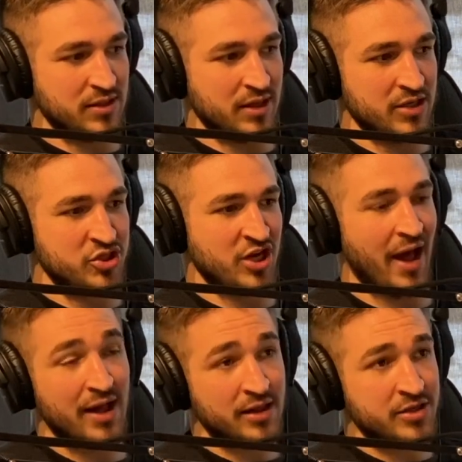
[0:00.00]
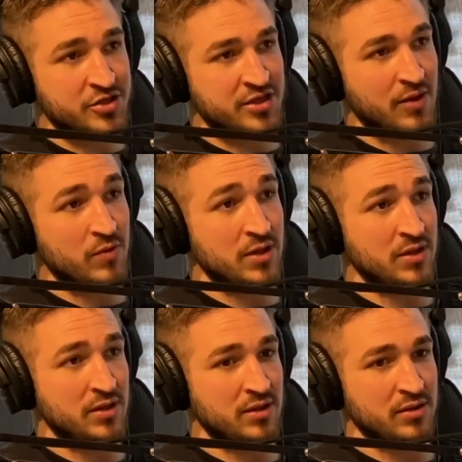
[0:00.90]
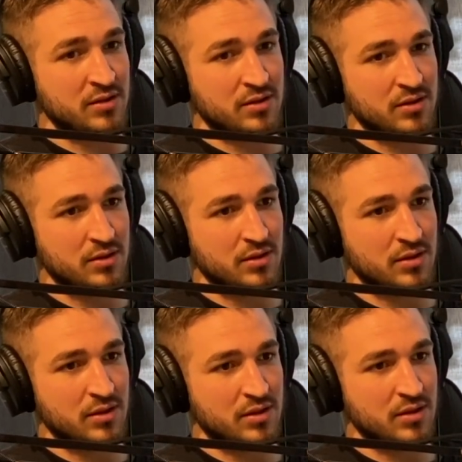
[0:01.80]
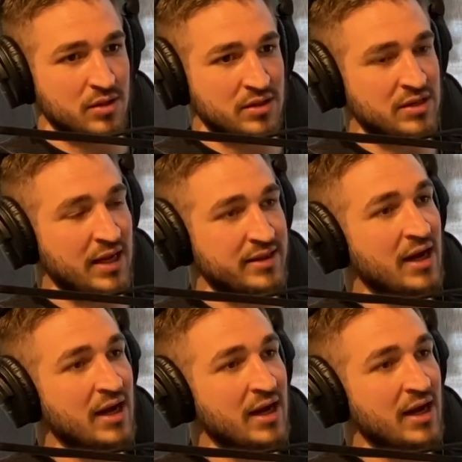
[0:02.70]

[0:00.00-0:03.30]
a challenge that we got the